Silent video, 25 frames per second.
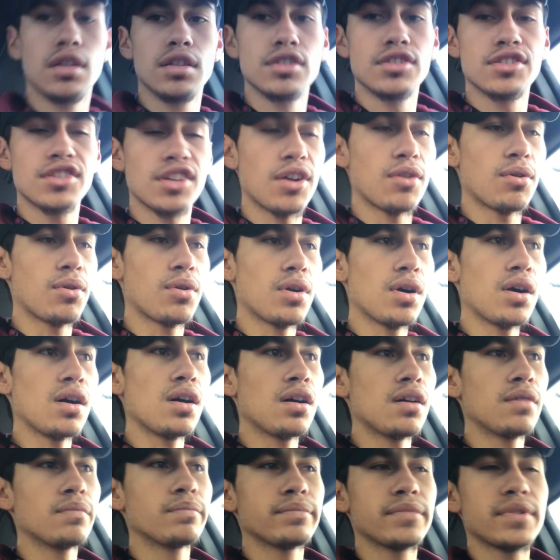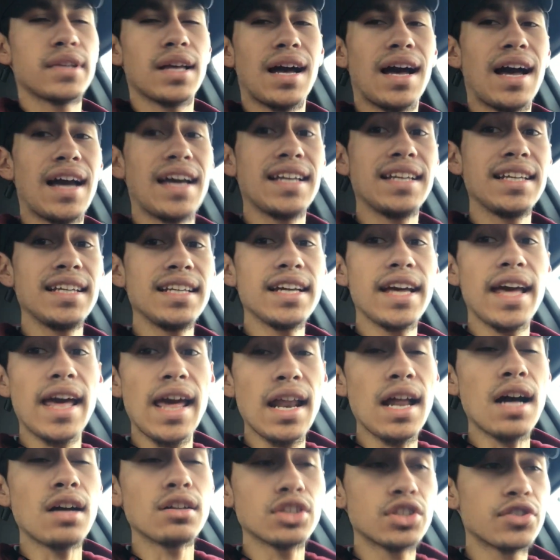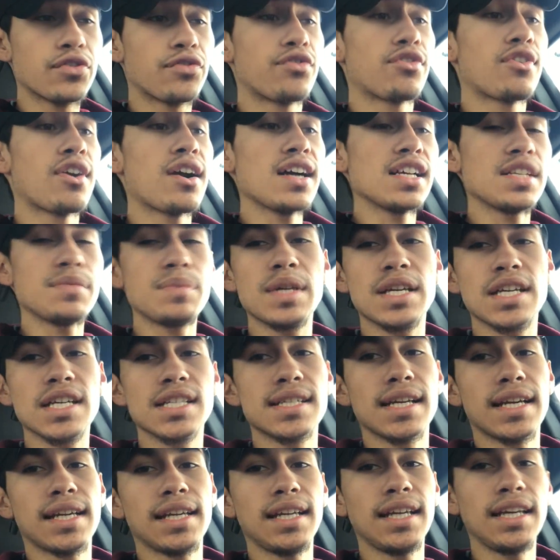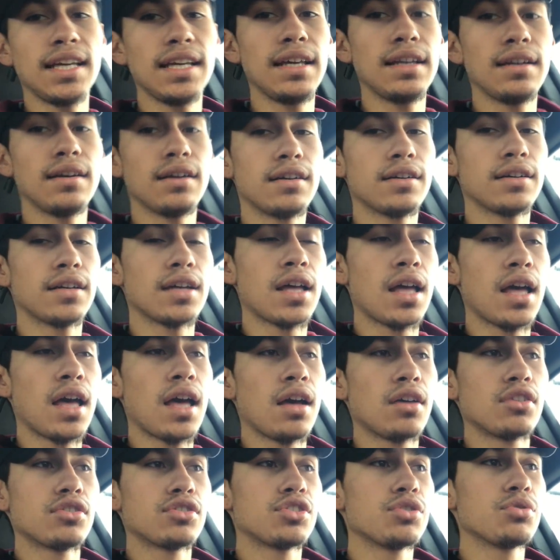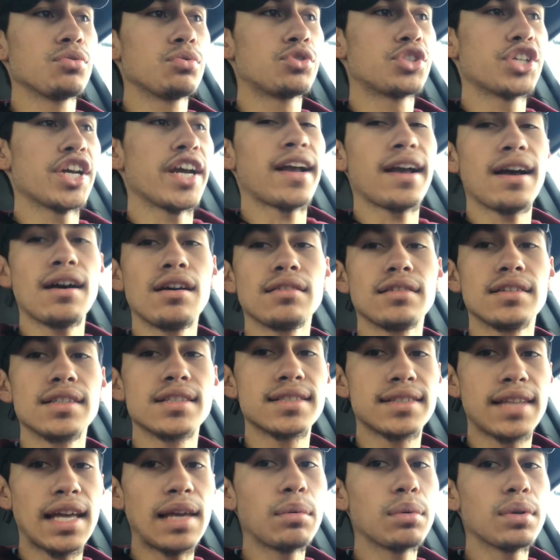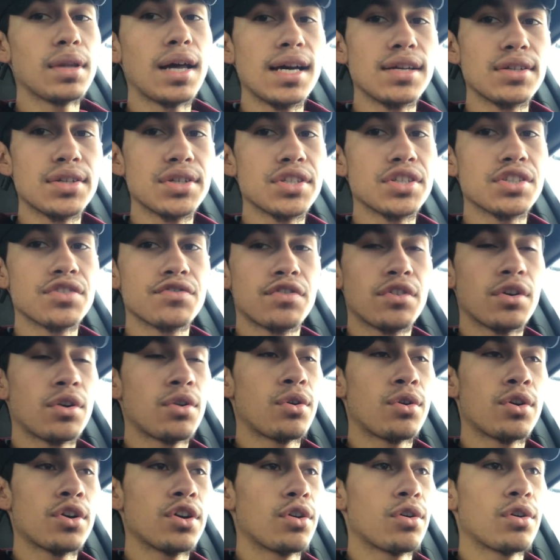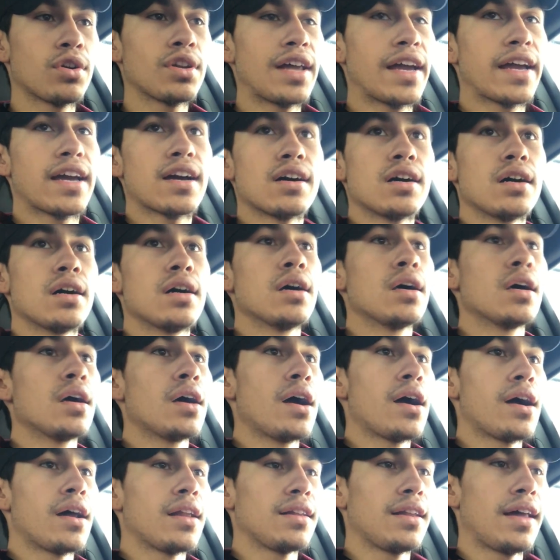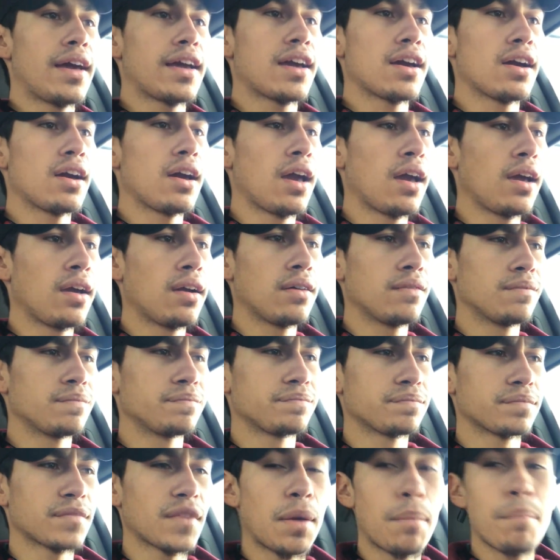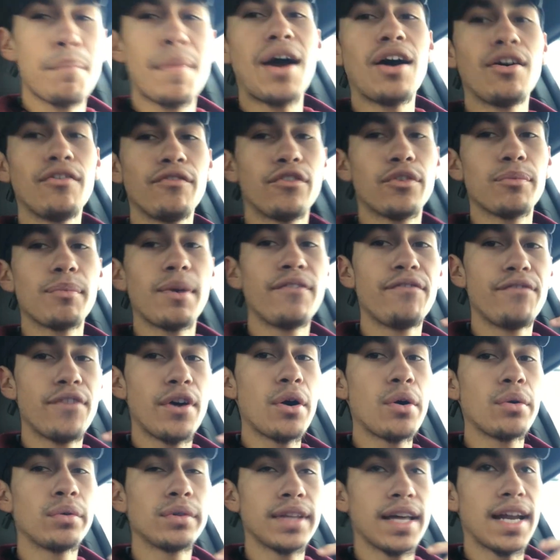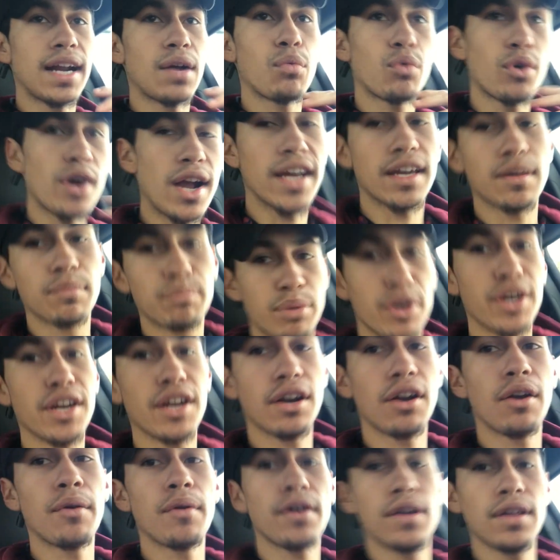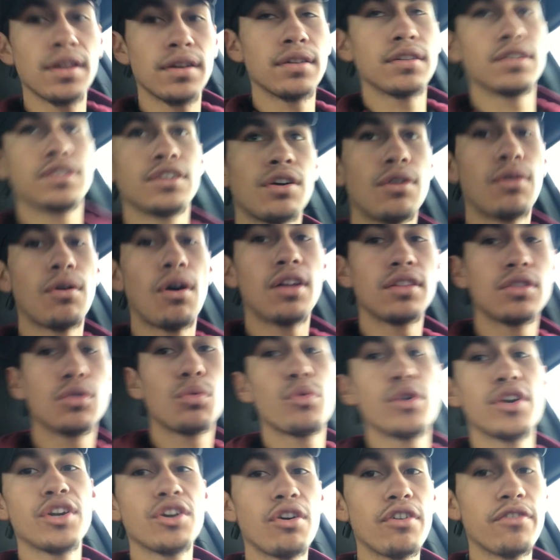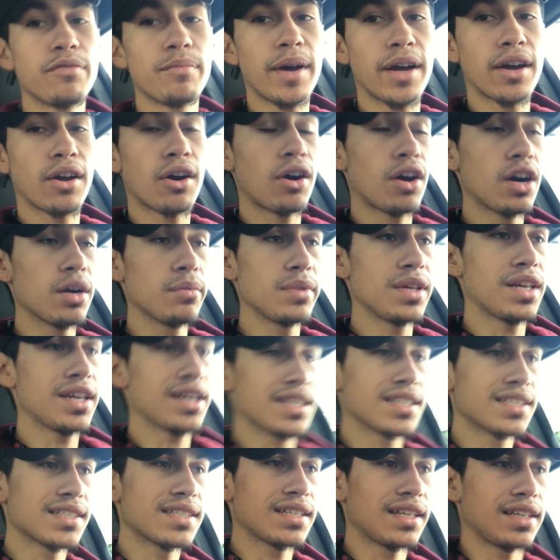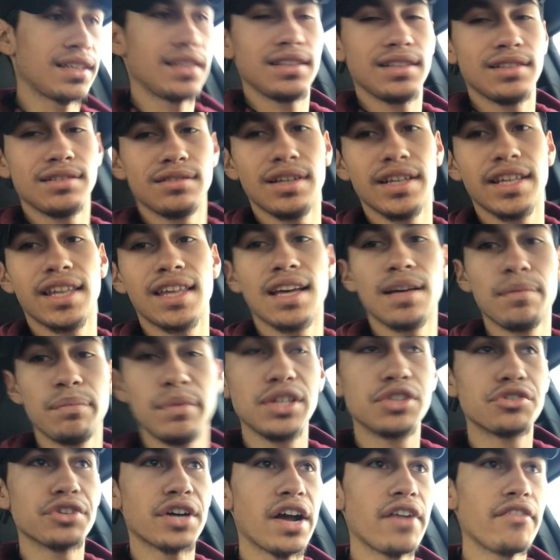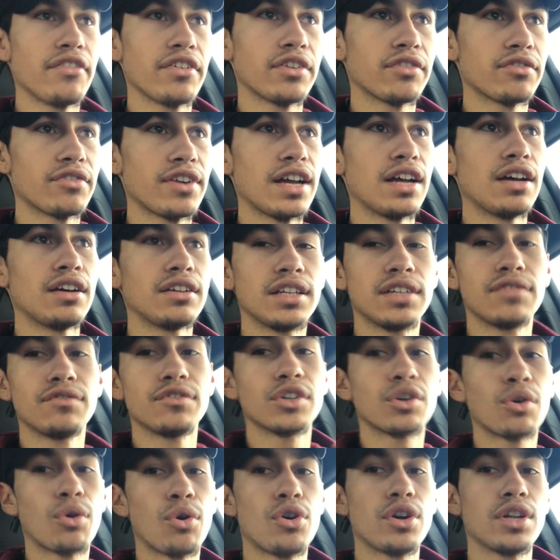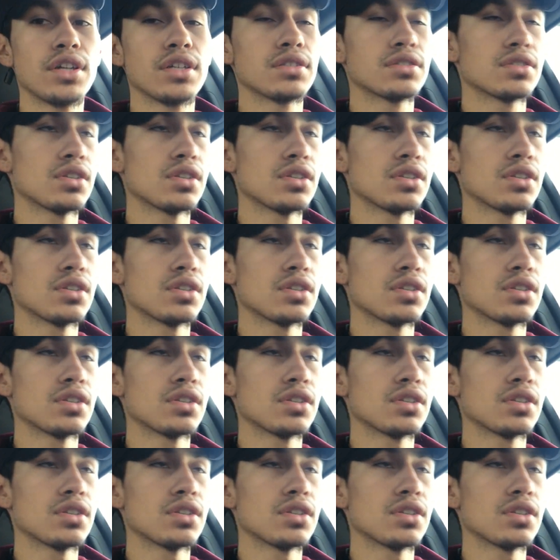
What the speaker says: So I need to head out to Fry's because I need to check out the stabilizers for or like a mount for my phone where I can put it in on the window of my car, because I can't be driving around and recording.